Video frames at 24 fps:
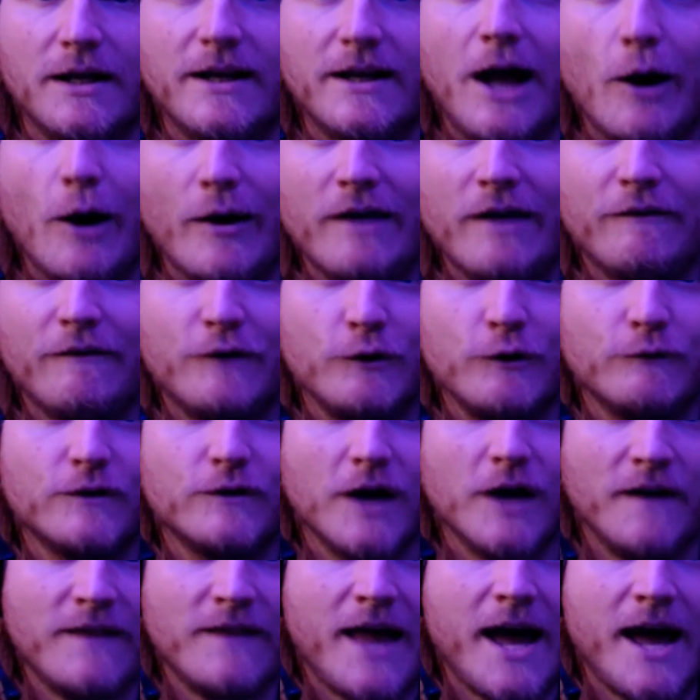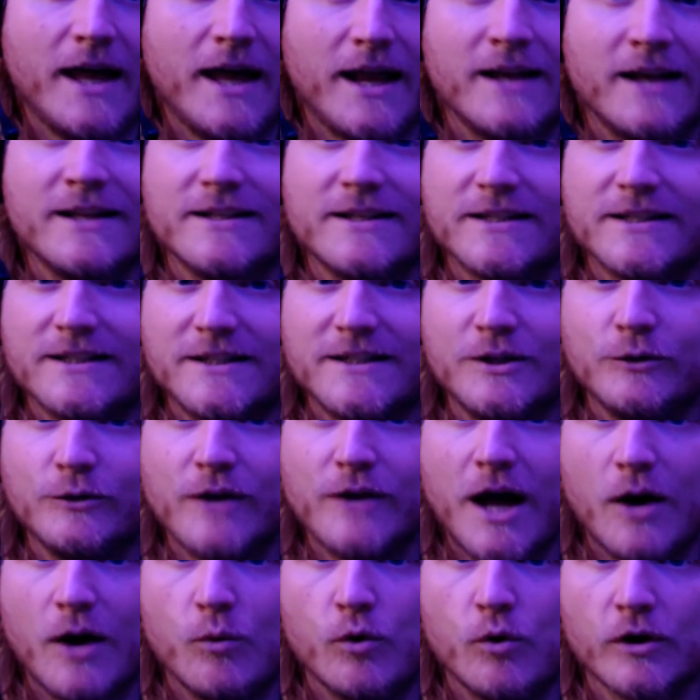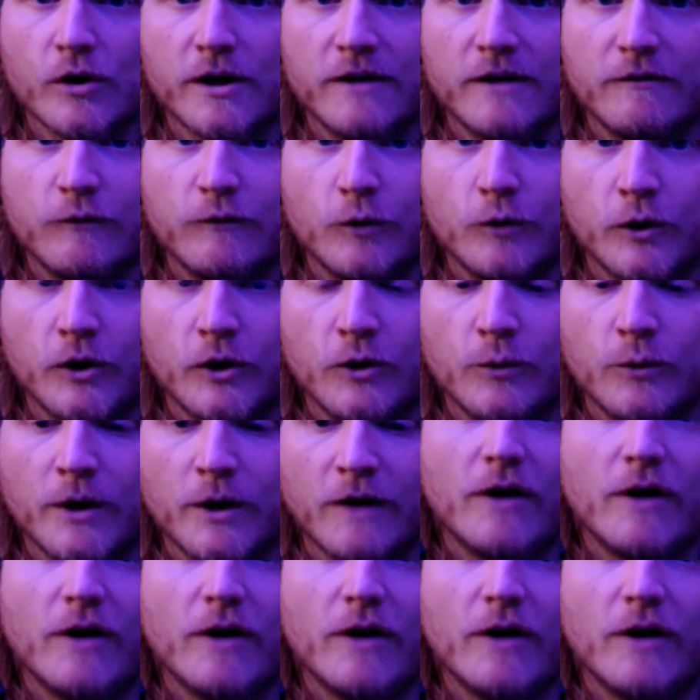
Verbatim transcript: Now, if you've done that and it's still not working for you,